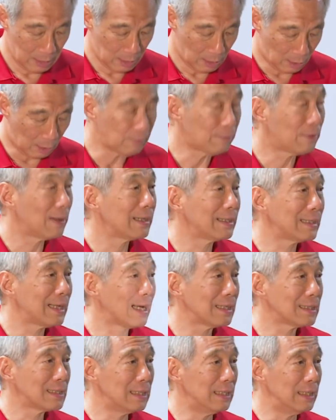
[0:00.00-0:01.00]

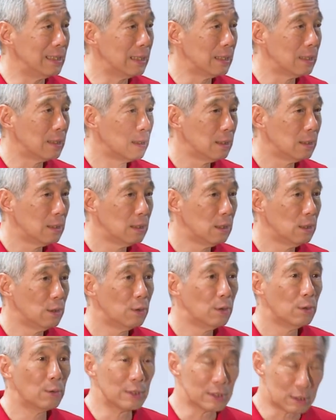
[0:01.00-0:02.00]
Confrontasi
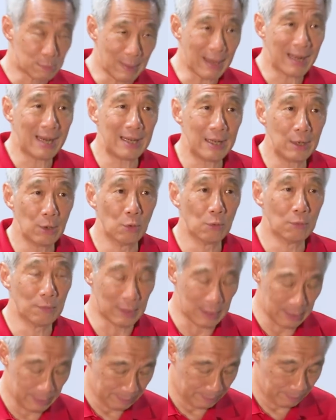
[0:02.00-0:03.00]
was barely
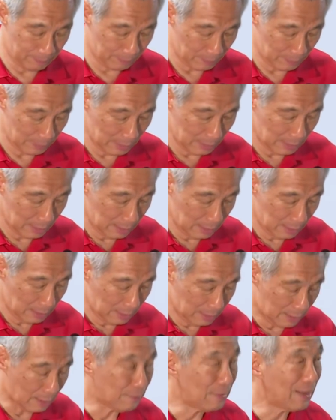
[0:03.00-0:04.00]
over.
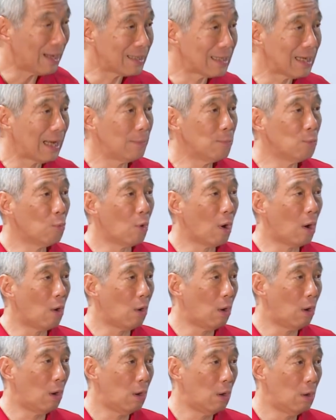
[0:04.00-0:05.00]
The Vietnam
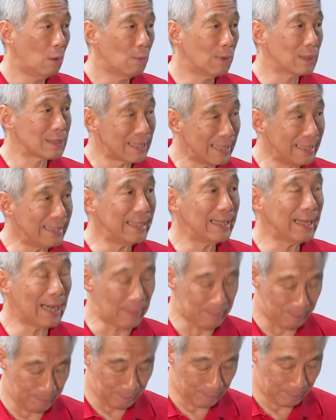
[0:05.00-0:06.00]
War was heating
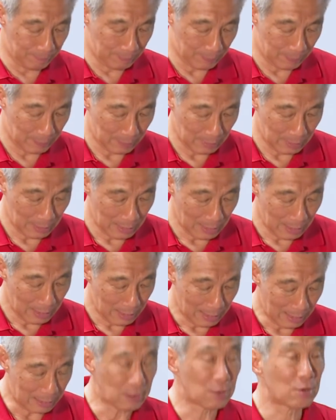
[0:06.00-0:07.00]
up
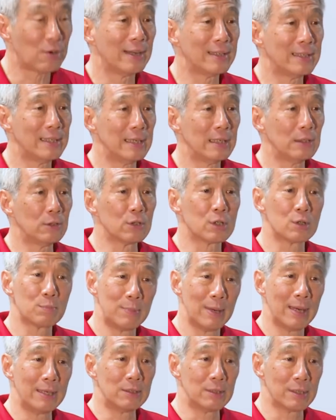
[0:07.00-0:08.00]
and threatening to
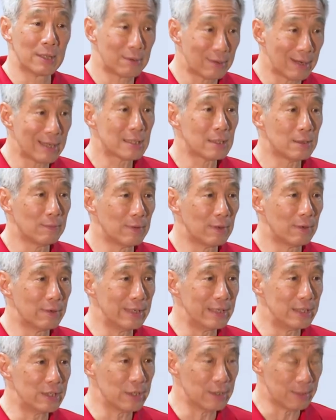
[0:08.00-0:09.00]
spread to the rest of the
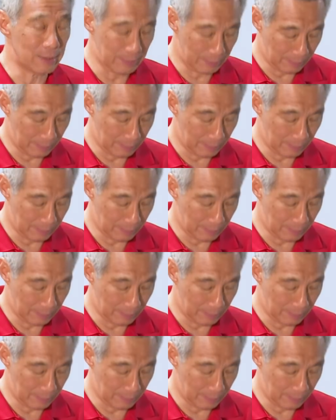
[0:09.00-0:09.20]
region.